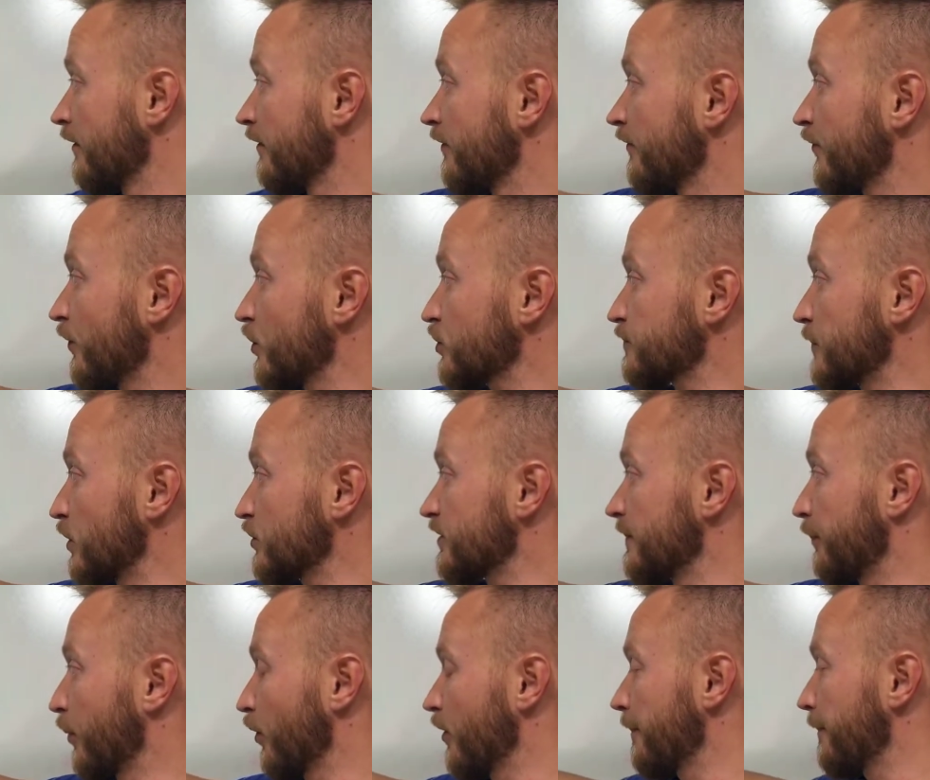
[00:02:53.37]
First most
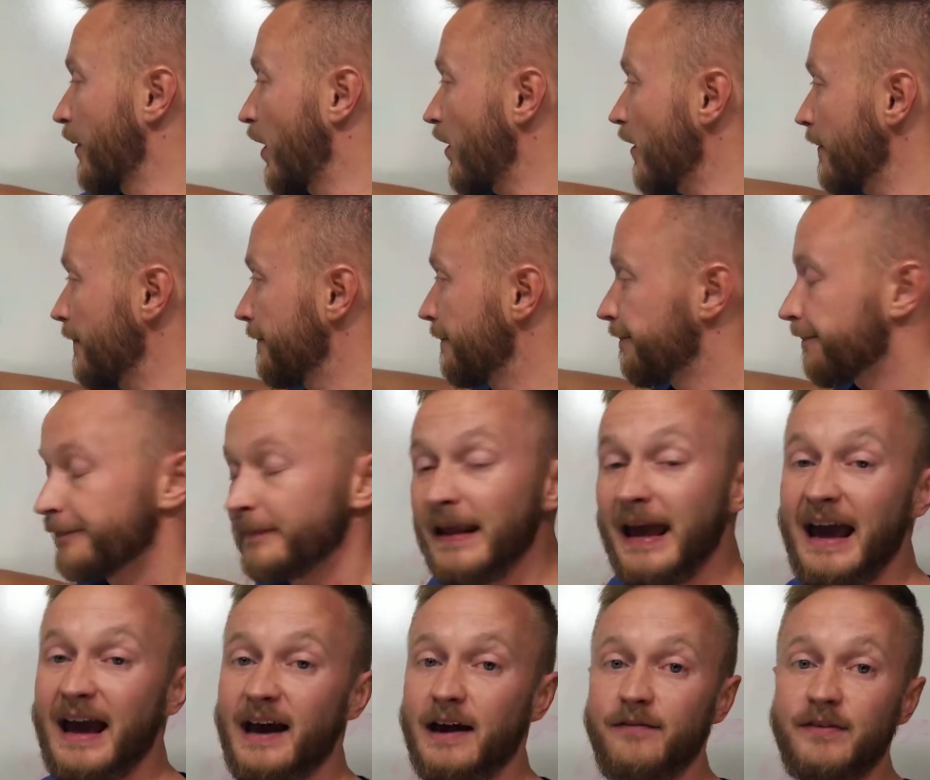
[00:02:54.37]
important part,
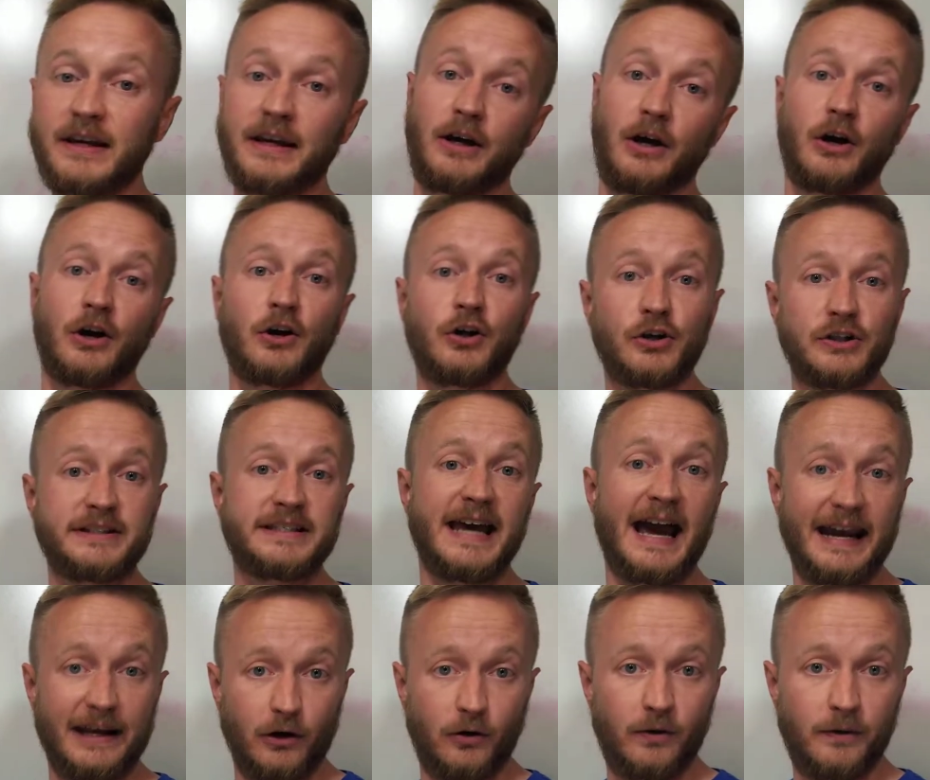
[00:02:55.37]
having a good
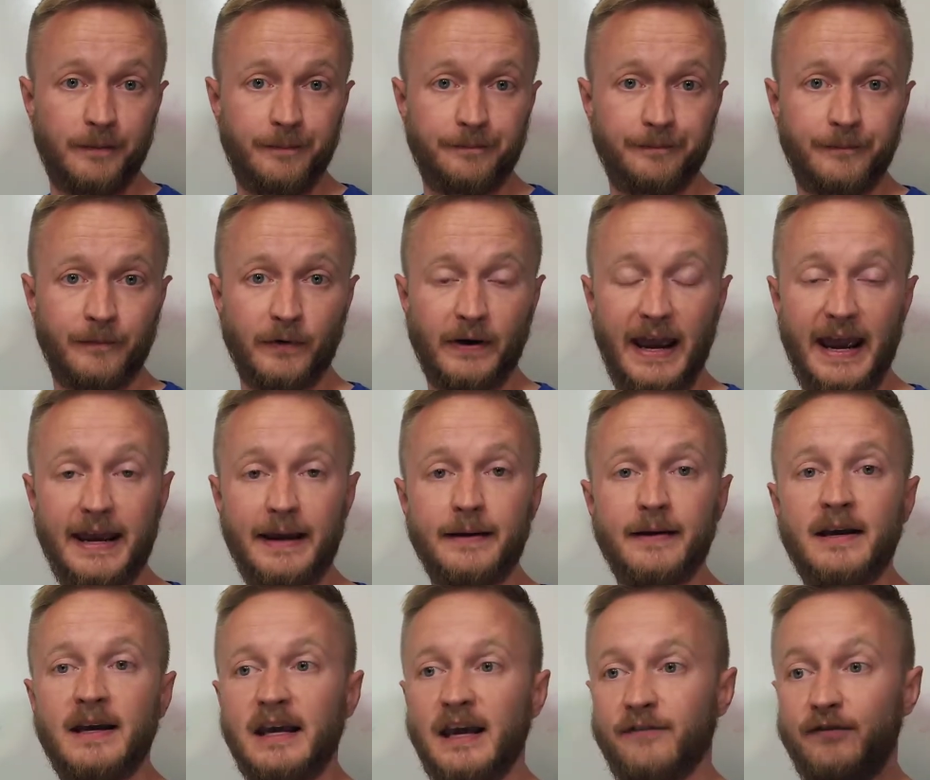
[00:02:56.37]
title, okay?
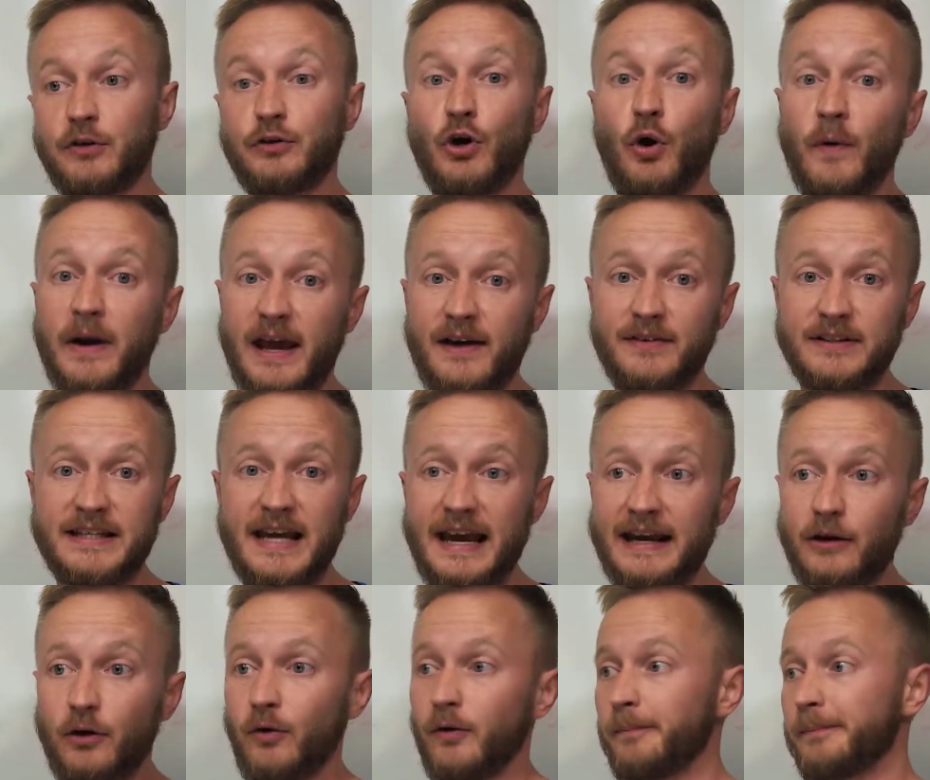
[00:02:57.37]
If you don't have a
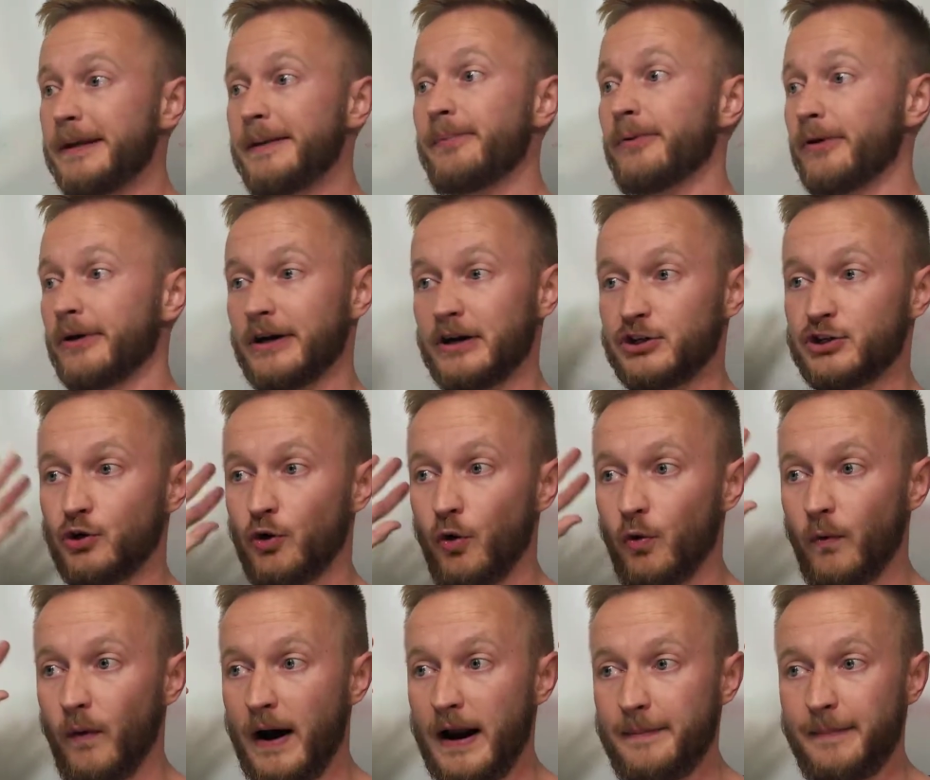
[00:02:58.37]
title, people are going to
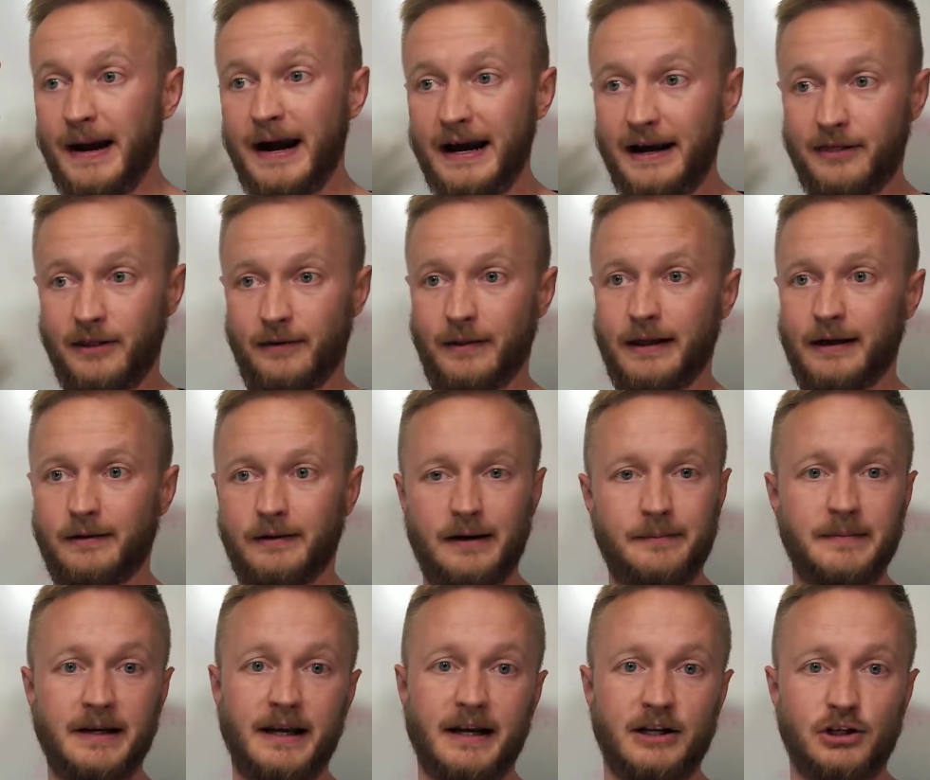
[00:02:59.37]
scroll right by and they're like, well, I'm
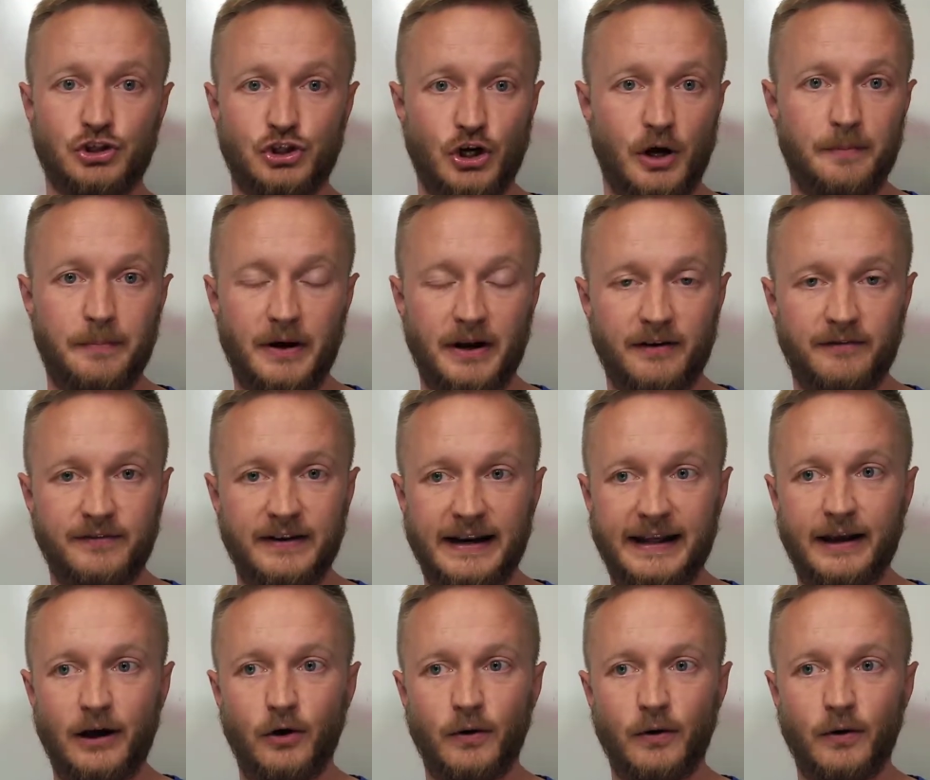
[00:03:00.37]
not going to jump on a video